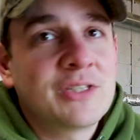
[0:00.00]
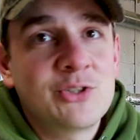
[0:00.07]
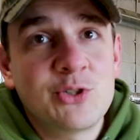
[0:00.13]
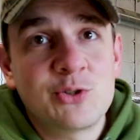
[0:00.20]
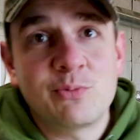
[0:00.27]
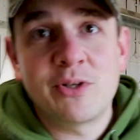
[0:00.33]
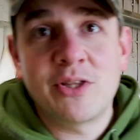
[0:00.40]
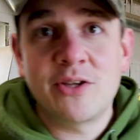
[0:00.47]

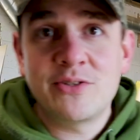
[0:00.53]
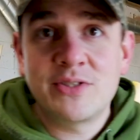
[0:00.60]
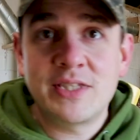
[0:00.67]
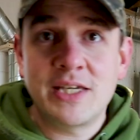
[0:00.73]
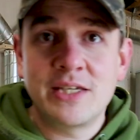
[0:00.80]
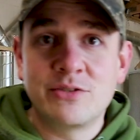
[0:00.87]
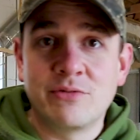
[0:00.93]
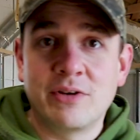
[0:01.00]
just one of those
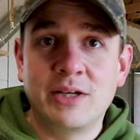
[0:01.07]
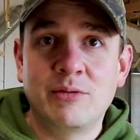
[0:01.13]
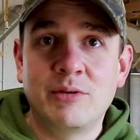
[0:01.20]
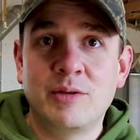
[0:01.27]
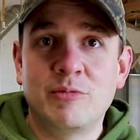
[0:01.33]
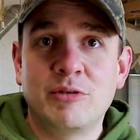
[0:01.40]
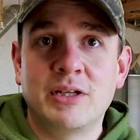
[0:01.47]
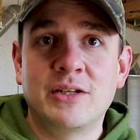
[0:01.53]
things, right,
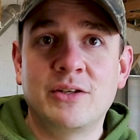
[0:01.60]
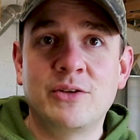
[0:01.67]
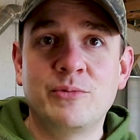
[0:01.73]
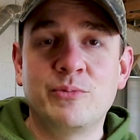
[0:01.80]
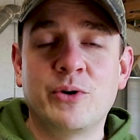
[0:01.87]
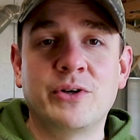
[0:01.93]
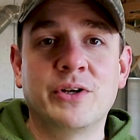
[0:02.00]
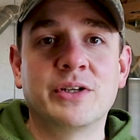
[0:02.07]
when you bring a new
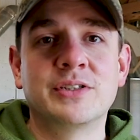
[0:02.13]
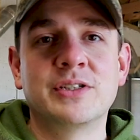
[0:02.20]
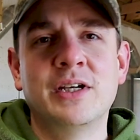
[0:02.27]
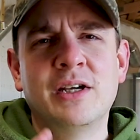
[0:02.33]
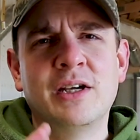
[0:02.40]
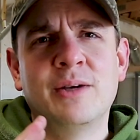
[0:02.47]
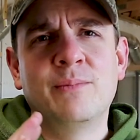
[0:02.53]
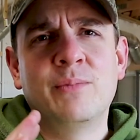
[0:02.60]
product,
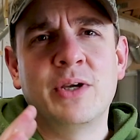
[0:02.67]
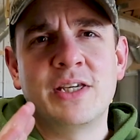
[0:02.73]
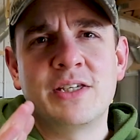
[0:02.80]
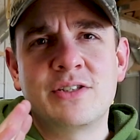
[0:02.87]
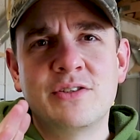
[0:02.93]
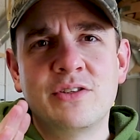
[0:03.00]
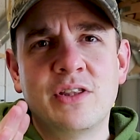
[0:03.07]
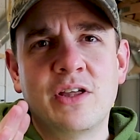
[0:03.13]
but
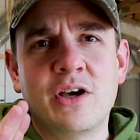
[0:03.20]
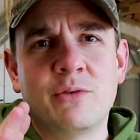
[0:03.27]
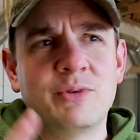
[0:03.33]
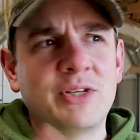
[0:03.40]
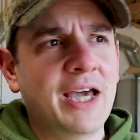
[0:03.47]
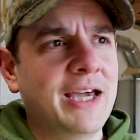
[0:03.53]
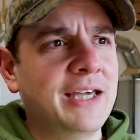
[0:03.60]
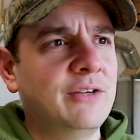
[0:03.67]
it's, I
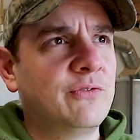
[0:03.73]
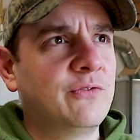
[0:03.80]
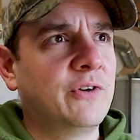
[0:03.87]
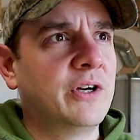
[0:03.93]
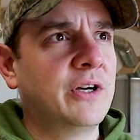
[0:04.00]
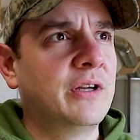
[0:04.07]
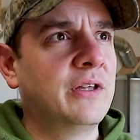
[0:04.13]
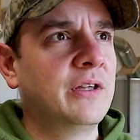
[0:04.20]
would hate
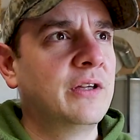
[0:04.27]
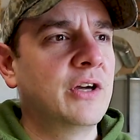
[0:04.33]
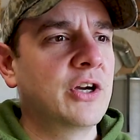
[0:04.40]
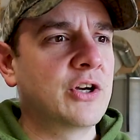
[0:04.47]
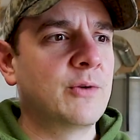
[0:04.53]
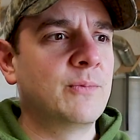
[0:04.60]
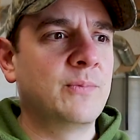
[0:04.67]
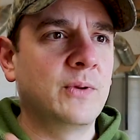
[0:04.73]
for a
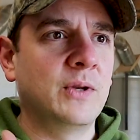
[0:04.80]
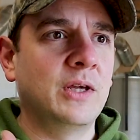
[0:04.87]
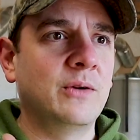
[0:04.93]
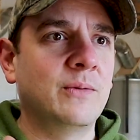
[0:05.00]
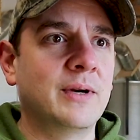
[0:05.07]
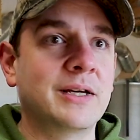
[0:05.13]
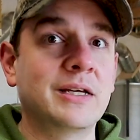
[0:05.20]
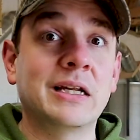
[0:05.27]
company
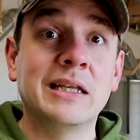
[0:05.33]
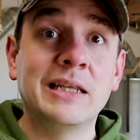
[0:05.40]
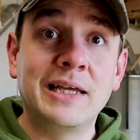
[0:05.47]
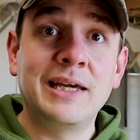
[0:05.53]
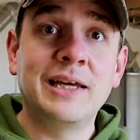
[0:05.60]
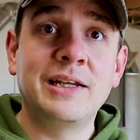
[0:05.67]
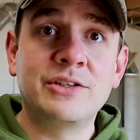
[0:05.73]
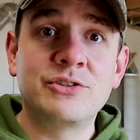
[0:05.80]
who are
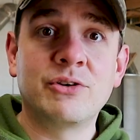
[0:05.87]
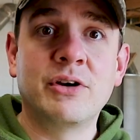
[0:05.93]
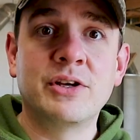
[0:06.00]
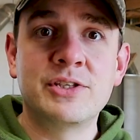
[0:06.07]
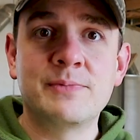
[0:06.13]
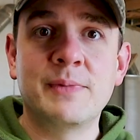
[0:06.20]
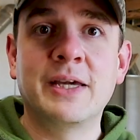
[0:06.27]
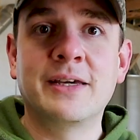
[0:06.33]
clearly
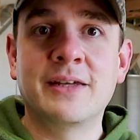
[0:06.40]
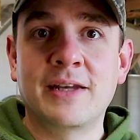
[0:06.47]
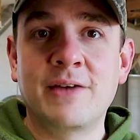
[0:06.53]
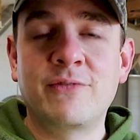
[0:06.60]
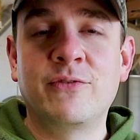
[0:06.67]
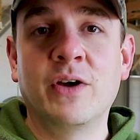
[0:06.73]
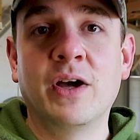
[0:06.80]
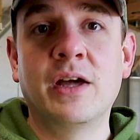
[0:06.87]
trying to make an
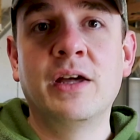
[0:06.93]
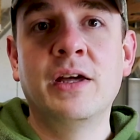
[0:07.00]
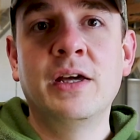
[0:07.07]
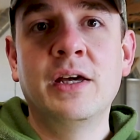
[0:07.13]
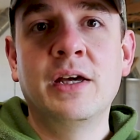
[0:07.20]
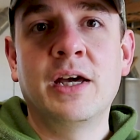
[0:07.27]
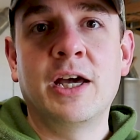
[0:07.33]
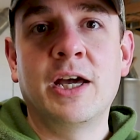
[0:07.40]
effort
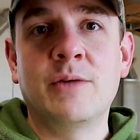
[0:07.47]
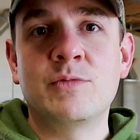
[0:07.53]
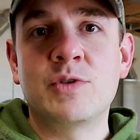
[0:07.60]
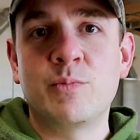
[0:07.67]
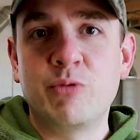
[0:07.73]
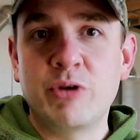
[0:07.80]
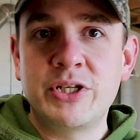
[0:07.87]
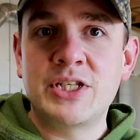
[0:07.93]

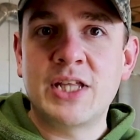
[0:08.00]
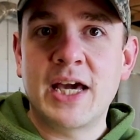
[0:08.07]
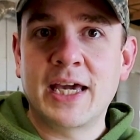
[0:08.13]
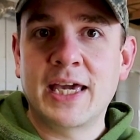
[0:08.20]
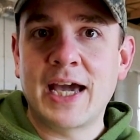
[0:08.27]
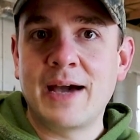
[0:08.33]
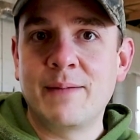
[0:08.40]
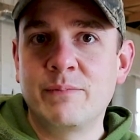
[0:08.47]
to bridge
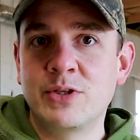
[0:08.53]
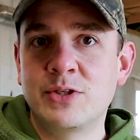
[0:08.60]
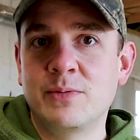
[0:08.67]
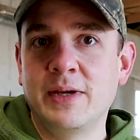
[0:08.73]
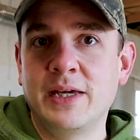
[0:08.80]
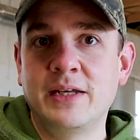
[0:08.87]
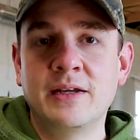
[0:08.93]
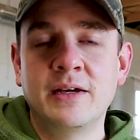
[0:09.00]
that gap
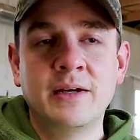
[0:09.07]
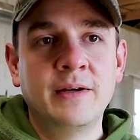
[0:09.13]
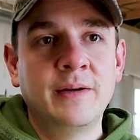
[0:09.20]
between